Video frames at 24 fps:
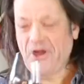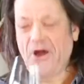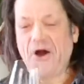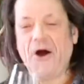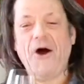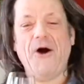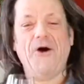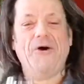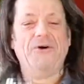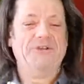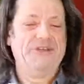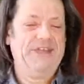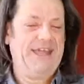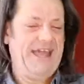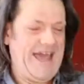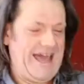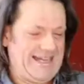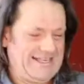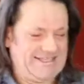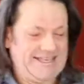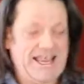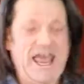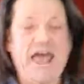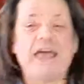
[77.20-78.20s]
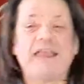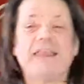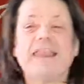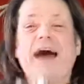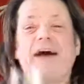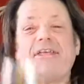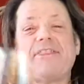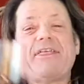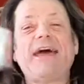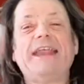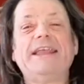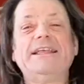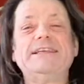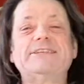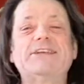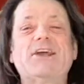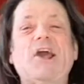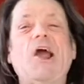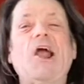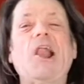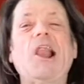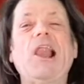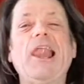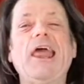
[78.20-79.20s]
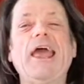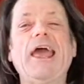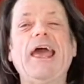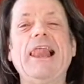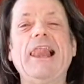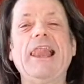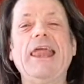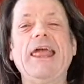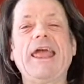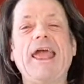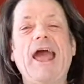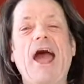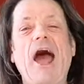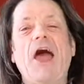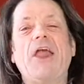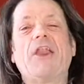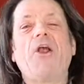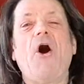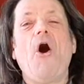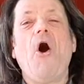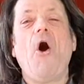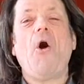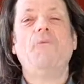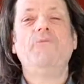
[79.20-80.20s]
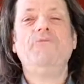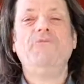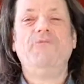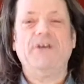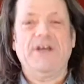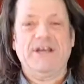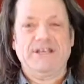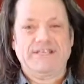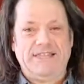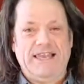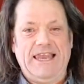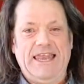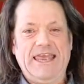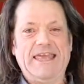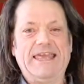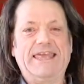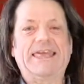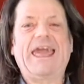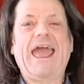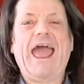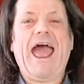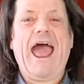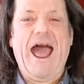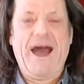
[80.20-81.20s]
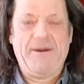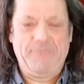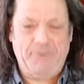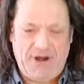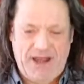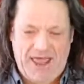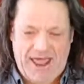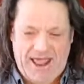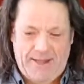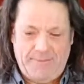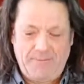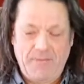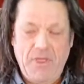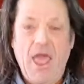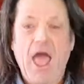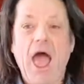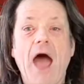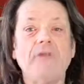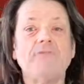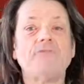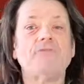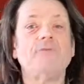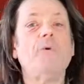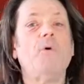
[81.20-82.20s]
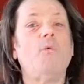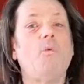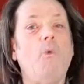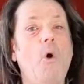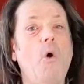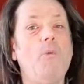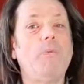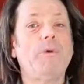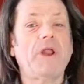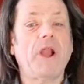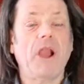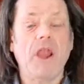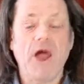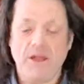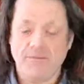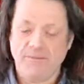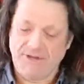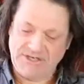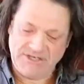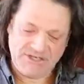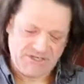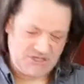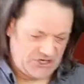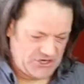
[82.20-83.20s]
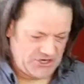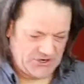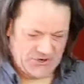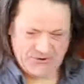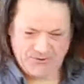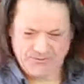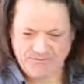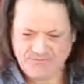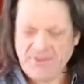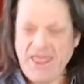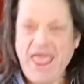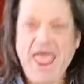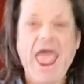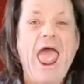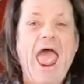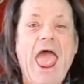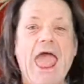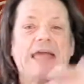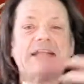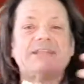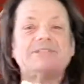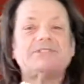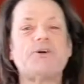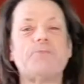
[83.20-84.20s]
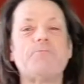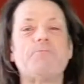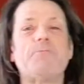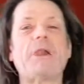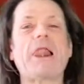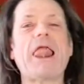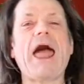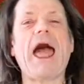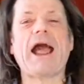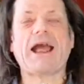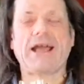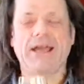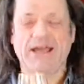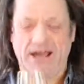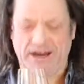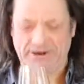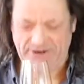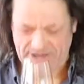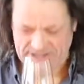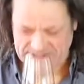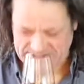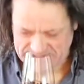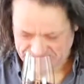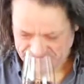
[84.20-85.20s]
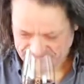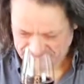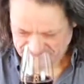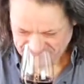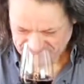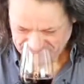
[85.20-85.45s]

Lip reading: Oh yes. Now that is clearly and obviously Cabernet, and from a warm climate too. It's the blackcurrants.